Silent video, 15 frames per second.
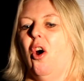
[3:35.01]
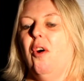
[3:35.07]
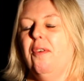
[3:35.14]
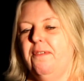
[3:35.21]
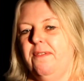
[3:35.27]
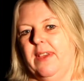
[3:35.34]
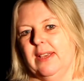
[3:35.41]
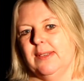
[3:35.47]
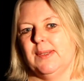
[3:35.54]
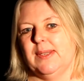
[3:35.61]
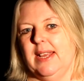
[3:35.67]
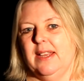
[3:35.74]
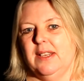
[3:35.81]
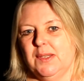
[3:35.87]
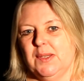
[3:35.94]

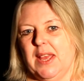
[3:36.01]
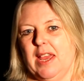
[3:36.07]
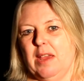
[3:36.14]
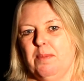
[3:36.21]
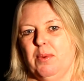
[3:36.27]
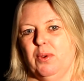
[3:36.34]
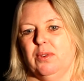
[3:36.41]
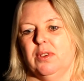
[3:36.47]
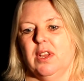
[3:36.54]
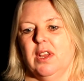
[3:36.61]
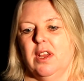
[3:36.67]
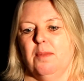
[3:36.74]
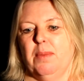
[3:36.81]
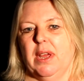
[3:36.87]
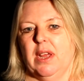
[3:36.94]
obviously disabled,
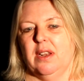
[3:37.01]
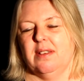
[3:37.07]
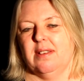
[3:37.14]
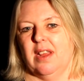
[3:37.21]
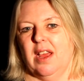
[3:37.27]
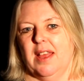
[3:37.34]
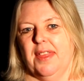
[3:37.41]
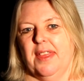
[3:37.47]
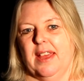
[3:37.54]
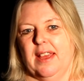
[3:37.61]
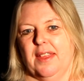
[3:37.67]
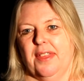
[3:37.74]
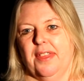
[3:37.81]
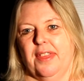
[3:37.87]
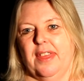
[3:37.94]
but I
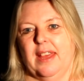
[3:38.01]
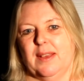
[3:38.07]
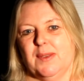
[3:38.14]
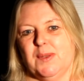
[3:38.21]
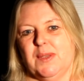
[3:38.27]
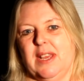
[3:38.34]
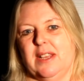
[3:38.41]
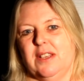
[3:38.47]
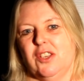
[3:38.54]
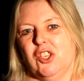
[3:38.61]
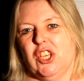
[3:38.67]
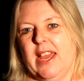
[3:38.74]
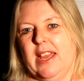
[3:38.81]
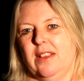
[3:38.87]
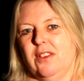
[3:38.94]
think things need to
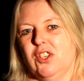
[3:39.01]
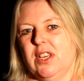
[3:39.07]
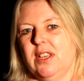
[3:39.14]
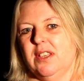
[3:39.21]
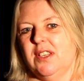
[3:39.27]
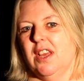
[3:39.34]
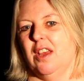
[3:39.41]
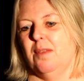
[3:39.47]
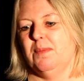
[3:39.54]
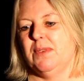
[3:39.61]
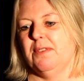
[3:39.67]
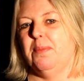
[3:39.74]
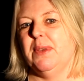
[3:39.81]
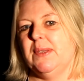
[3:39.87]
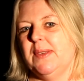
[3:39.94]
change in terms
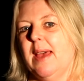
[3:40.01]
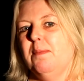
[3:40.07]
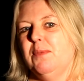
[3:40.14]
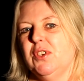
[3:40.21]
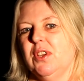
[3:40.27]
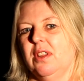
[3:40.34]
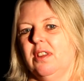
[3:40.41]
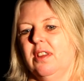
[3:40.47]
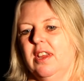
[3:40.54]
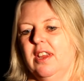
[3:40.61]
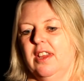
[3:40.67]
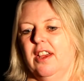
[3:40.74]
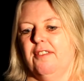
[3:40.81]
of perception